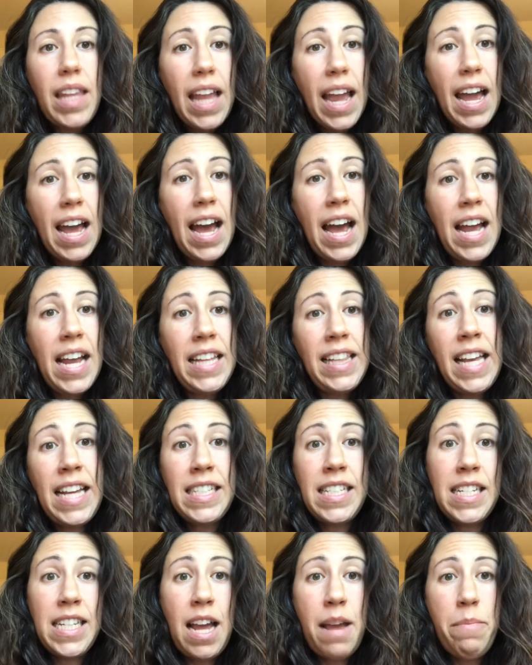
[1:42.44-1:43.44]
I like
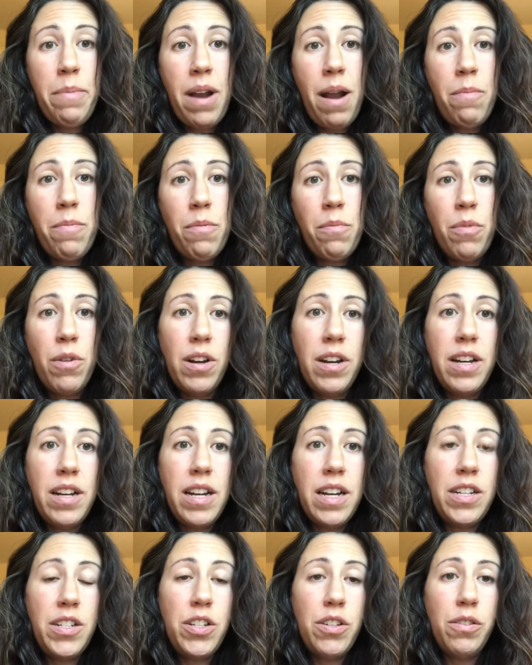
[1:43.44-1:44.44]
to type it up and put it
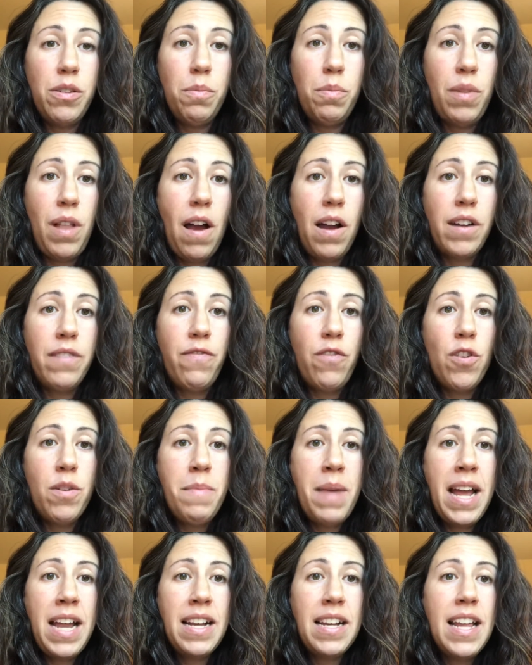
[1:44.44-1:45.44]
into a blog
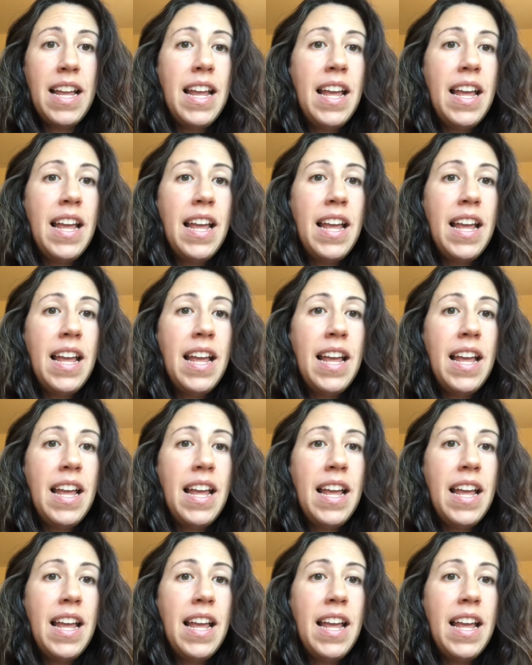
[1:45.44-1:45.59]
format,